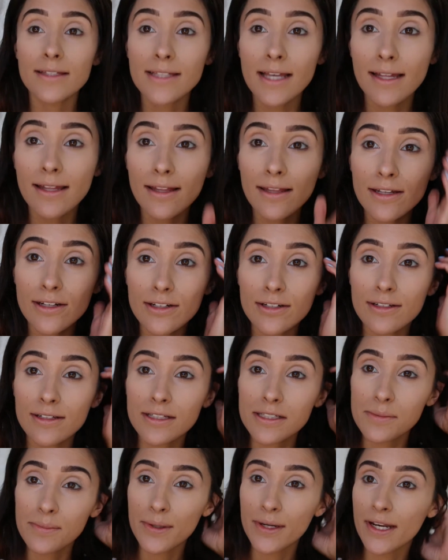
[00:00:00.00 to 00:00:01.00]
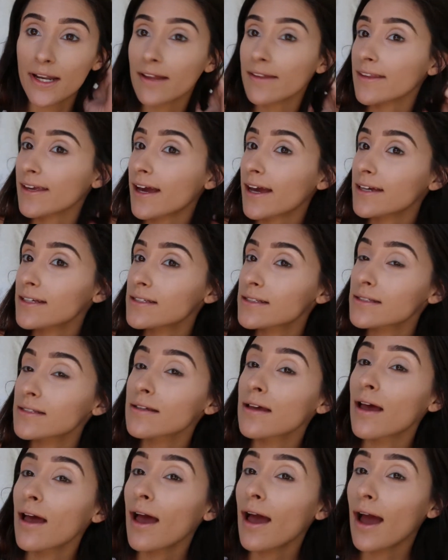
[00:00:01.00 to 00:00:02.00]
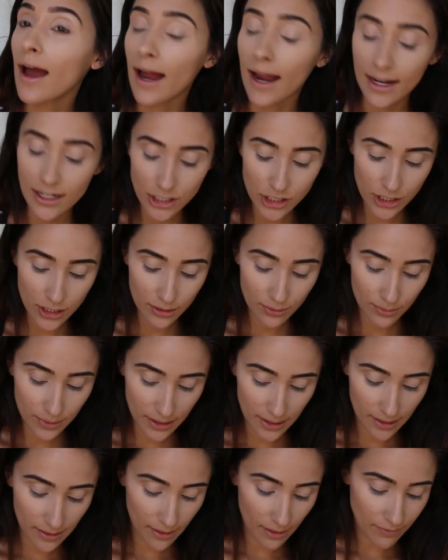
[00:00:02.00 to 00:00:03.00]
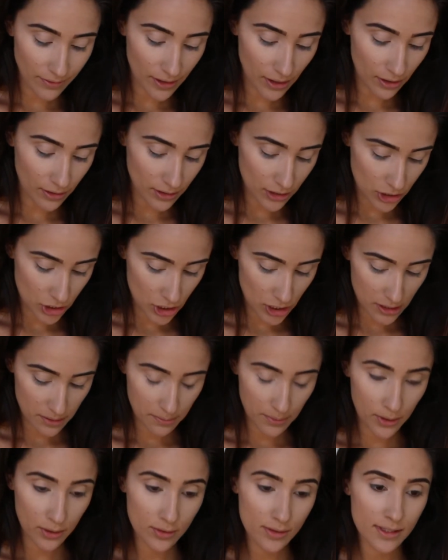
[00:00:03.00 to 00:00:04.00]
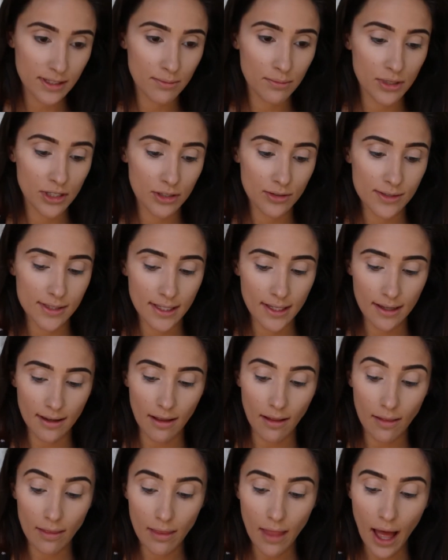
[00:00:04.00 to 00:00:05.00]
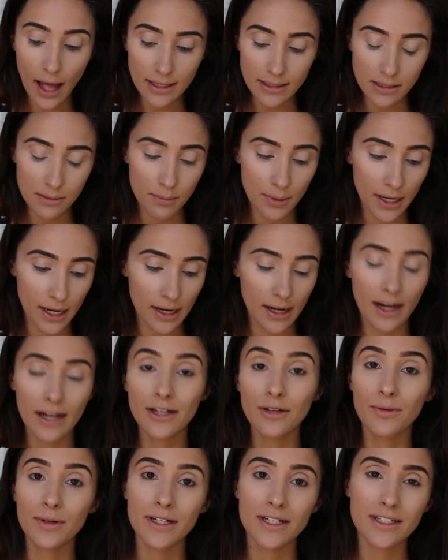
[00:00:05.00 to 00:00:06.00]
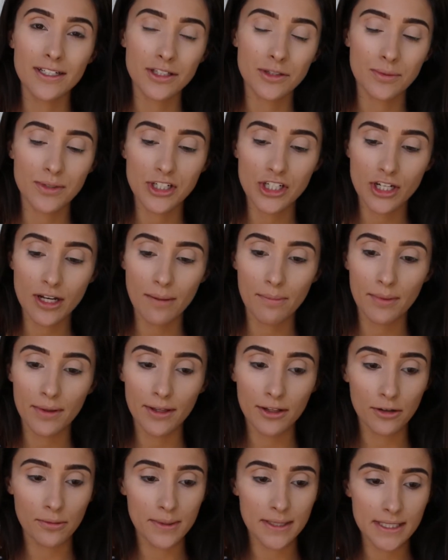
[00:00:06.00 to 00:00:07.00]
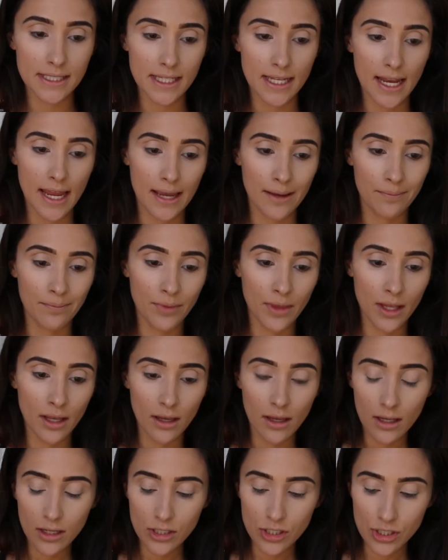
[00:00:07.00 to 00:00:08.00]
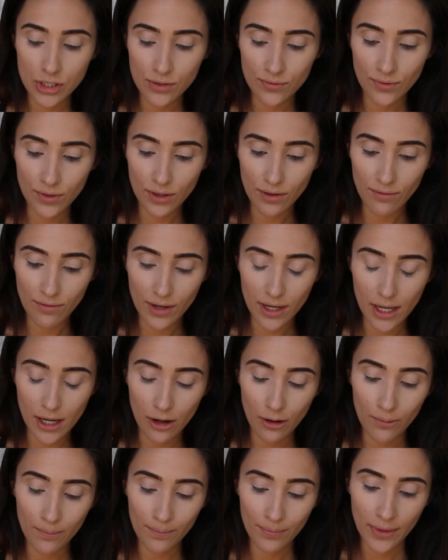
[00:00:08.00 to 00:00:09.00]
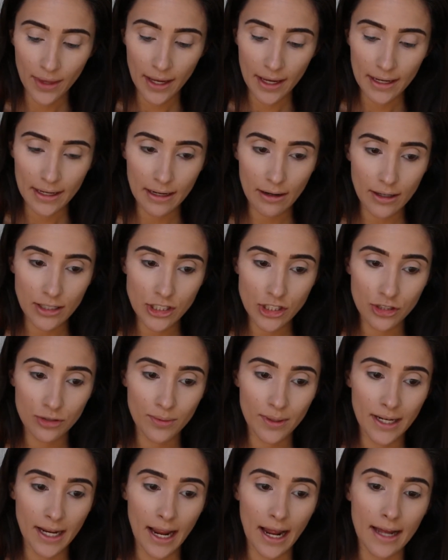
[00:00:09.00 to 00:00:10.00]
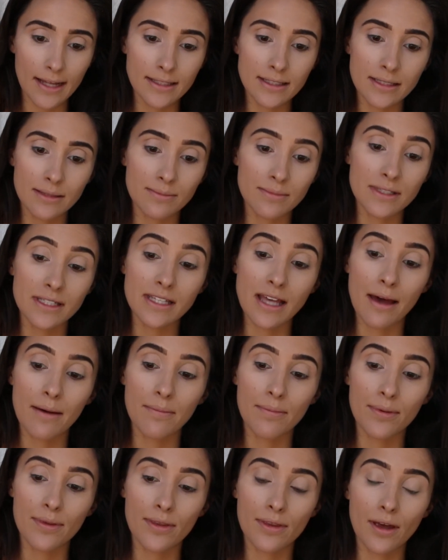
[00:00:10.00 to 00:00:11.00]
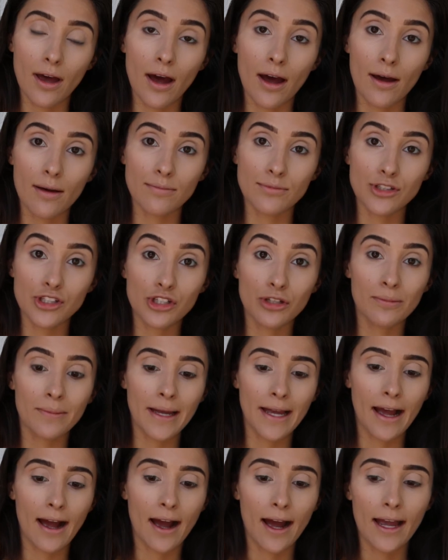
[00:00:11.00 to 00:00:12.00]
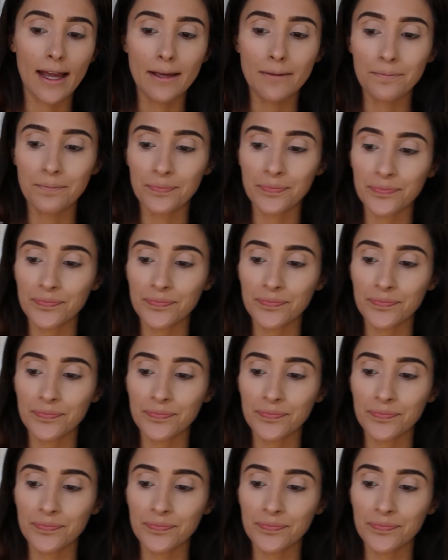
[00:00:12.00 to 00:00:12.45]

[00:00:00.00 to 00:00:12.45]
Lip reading: Highlighter looks pretty on the eyes. I actually really love it on the cheekbones. I've been using it a lot, but I kind of wanted to switch it up a little bit today, just for the video. Now I do want to add some depth to my eye.